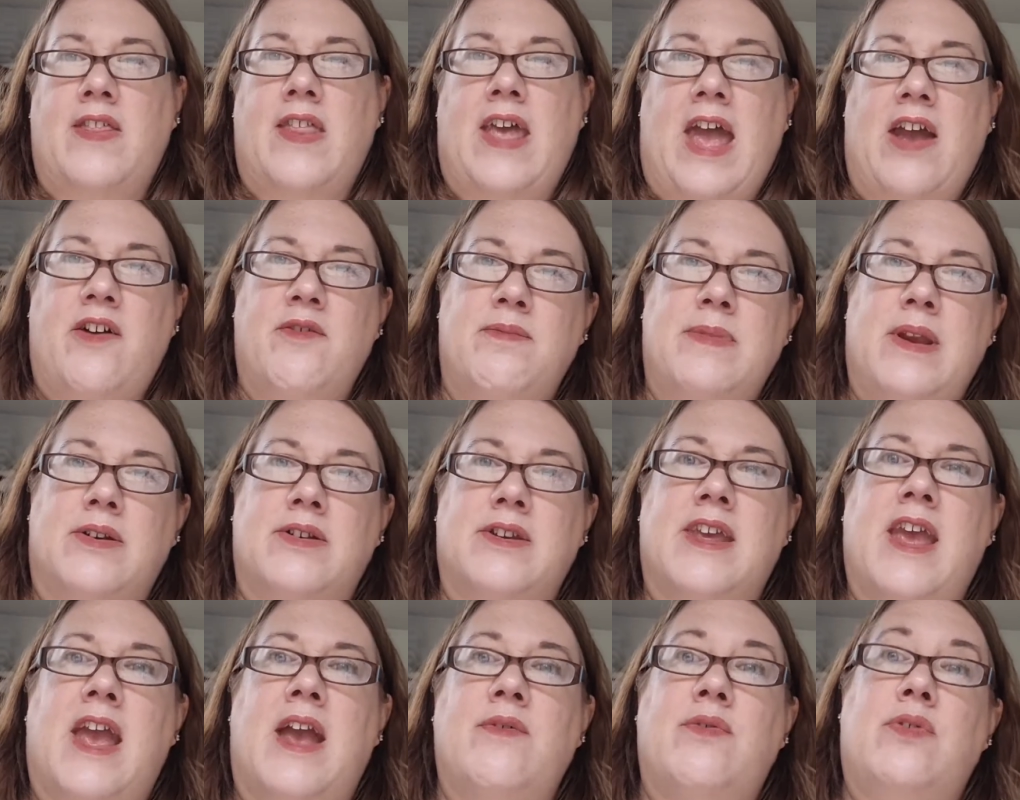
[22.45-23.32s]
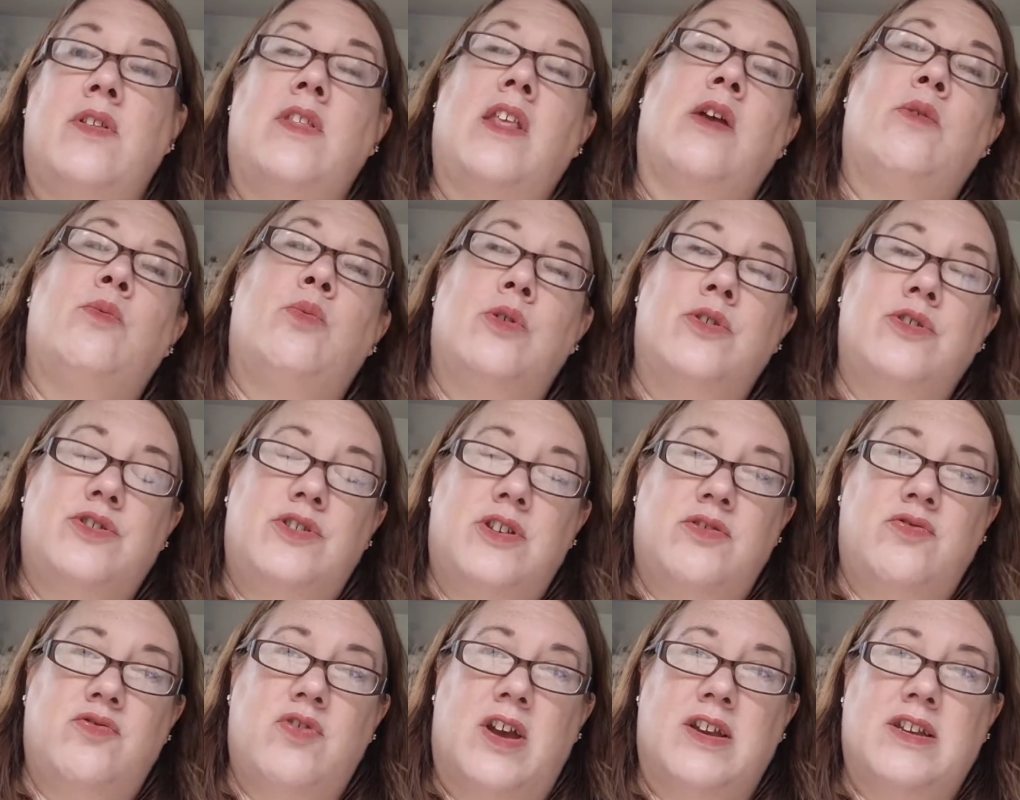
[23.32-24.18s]
They haven't been able to get everything they
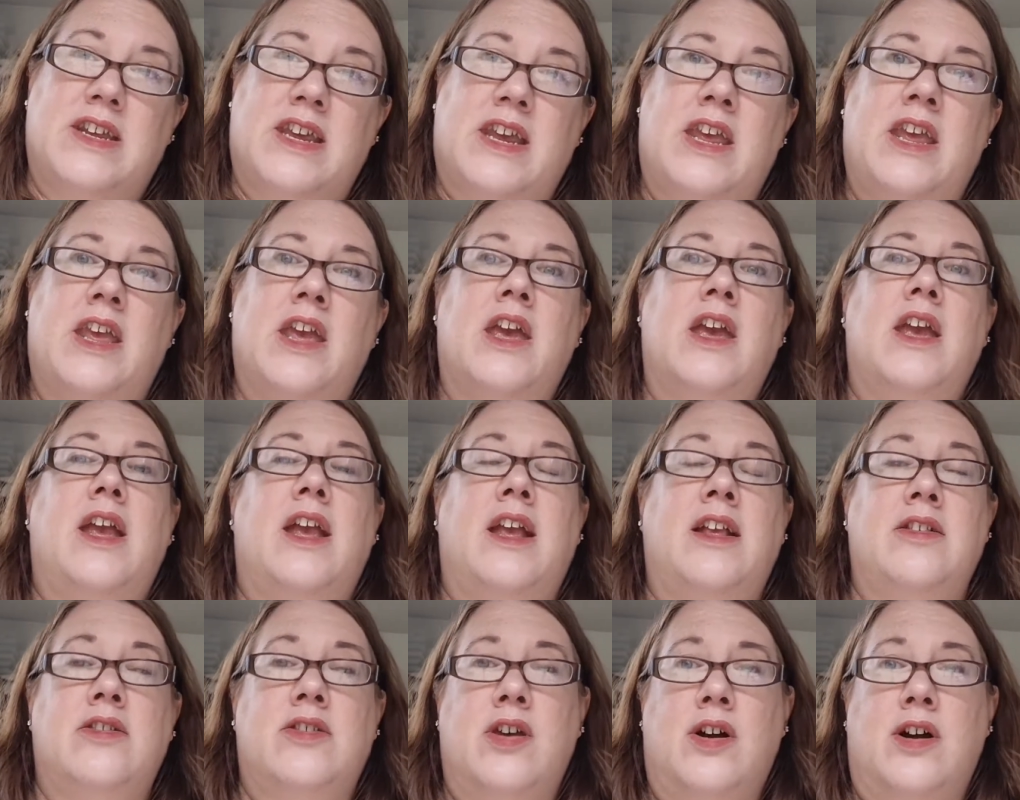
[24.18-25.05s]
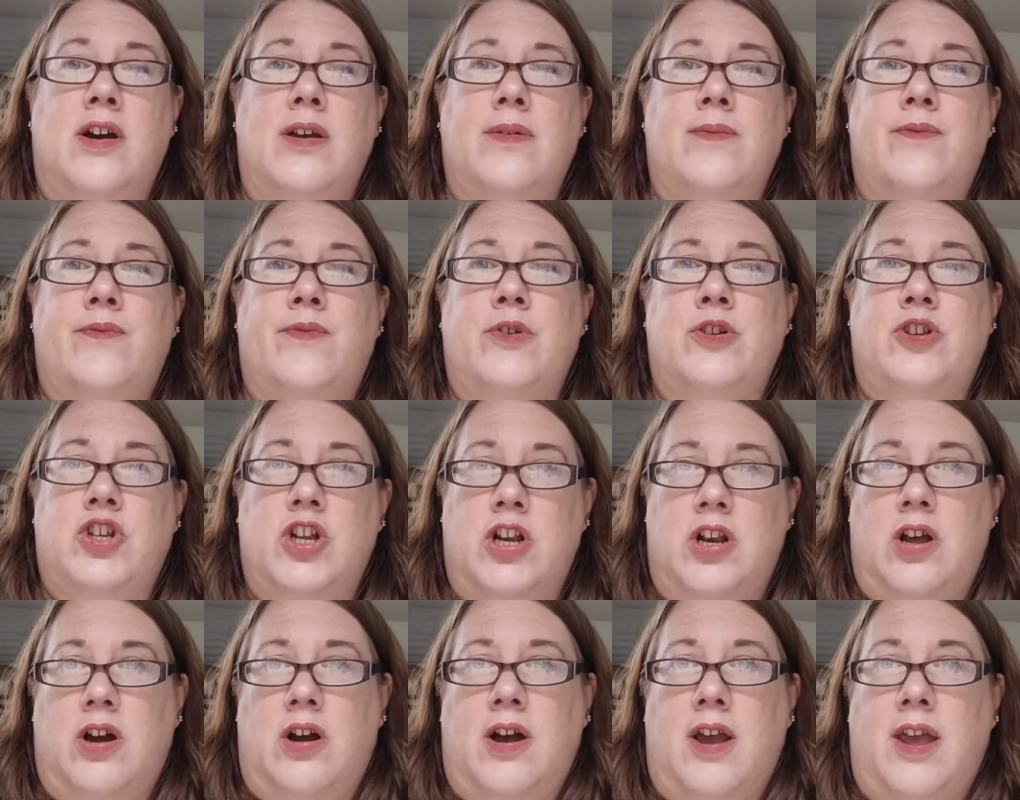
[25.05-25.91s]
wanted ready in time for
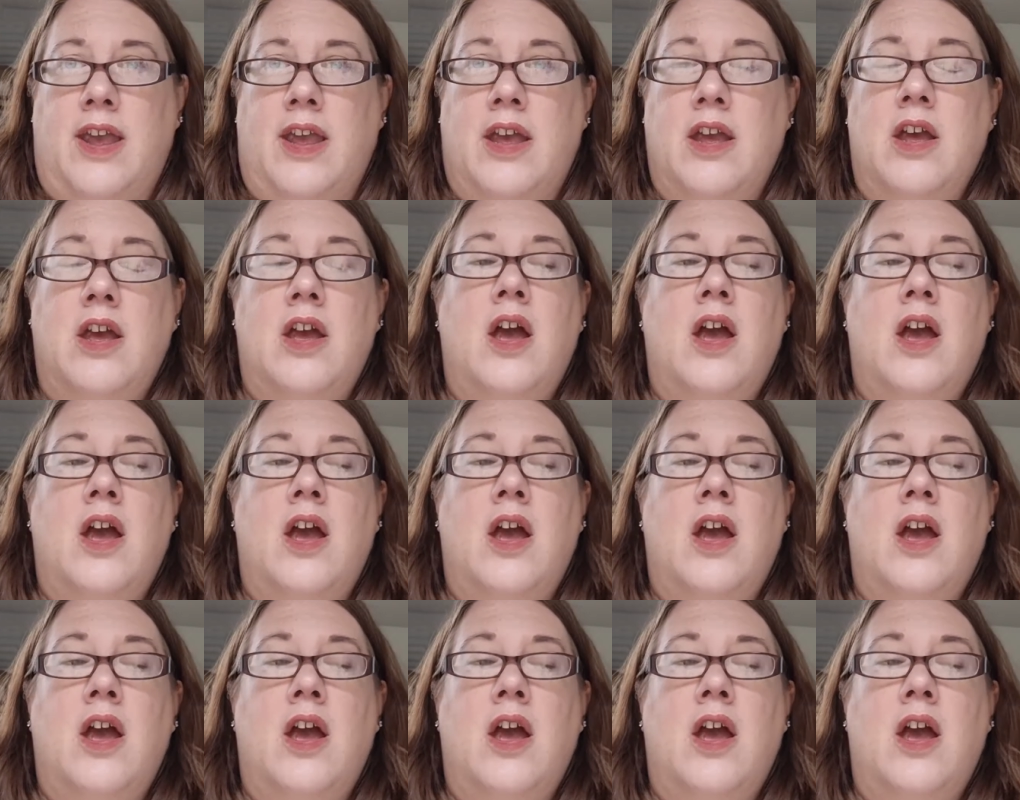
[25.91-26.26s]
July.